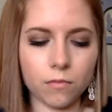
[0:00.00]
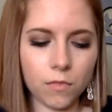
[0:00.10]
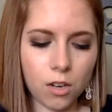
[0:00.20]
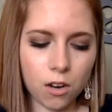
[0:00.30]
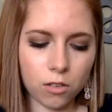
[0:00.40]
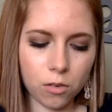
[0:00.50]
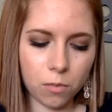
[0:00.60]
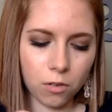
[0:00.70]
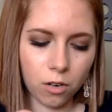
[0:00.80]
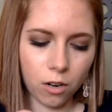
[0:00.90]
It's not
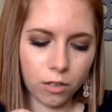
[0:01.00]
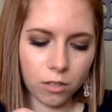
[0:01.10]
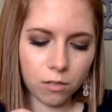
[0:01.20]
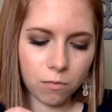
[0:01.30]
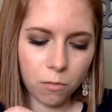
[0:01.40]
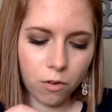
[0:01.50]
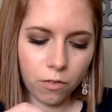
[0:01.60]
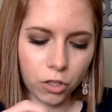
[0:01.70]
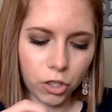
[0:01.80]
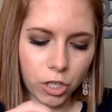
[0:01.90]
super dark. It's more of a
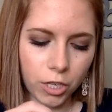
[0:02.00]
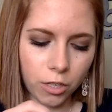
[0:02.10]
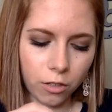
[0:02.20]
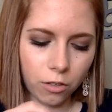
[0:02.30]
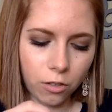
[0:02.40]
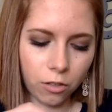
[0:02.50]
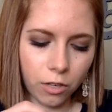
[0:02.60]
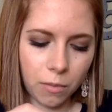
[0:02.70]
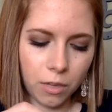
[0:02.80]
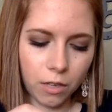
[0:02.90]
sheer,
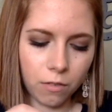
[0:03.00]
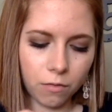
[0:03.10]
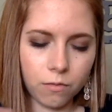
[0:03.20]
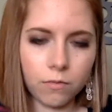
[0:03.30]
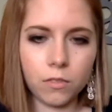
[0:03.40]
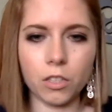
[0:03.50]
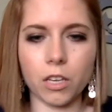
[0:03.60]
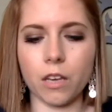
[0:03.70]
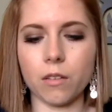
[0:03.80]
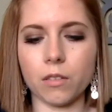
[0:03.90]
creamy
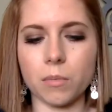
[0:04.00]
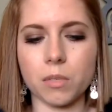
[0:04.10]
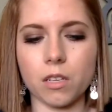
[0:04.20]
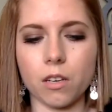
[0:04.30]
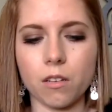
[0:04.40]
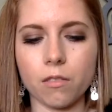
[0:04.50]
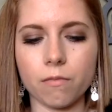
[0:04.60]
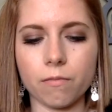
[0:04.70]
looking lipstick.